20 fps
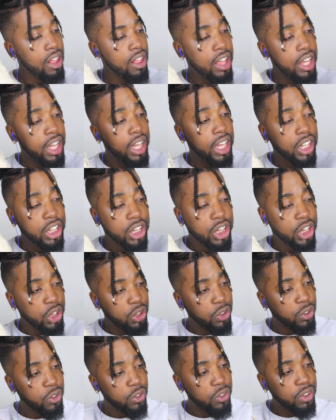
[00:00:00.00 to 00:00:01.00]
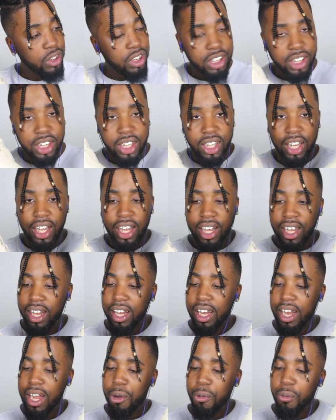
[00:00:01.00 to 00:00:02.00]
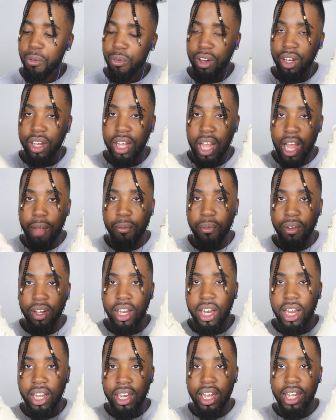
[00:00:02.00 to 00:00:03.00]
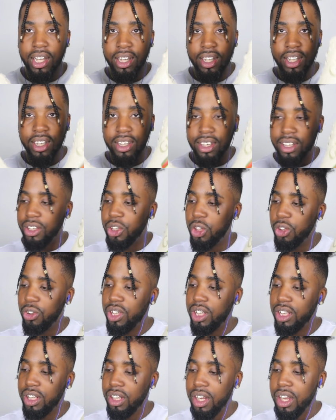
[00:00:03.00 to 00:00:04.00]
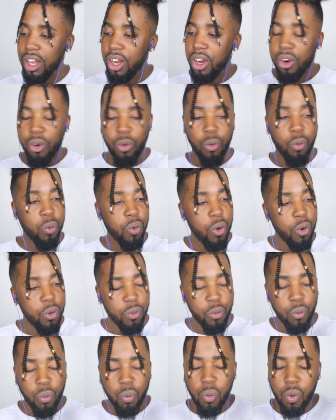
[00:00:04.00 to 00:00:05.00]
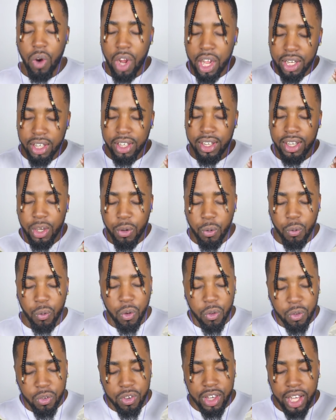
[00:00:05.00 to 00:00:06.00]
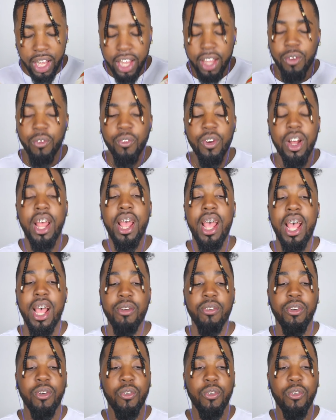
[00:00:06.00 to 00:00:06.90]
these shoes, and I'm really happy that I got these Gucci Ryan Tails,